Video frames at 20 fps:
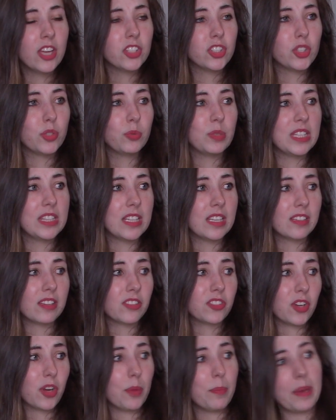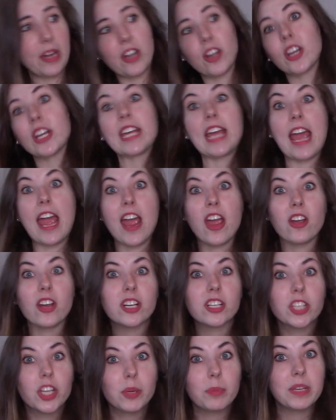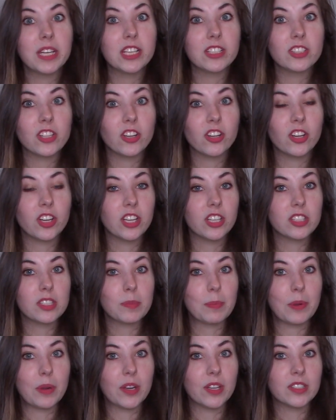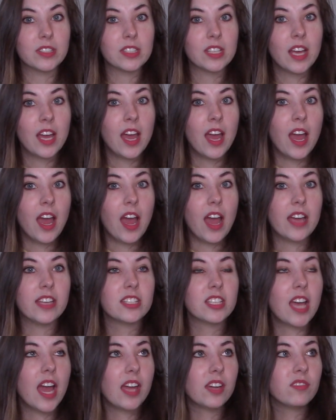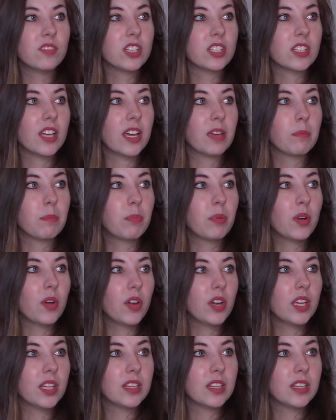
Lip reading: Do we think that they're a better character because they're good at sports? It's kind of just like putting